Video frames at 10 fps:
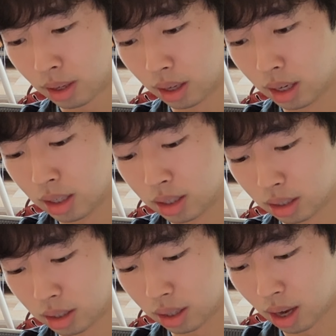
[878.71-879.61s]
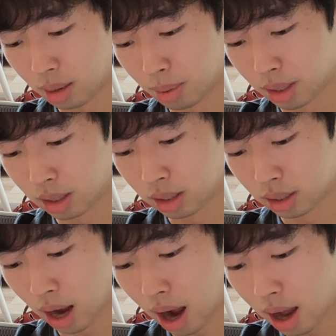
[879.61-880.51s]
It is 60K because
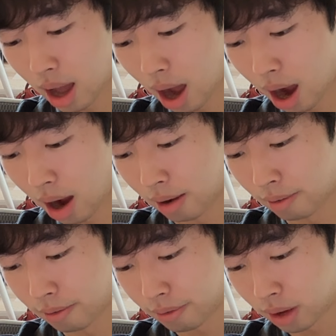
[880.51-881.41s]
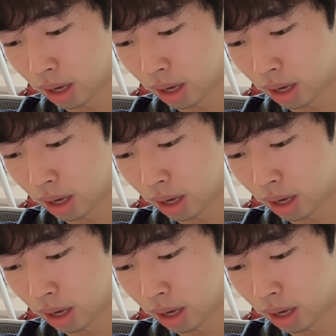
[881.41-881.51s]
I have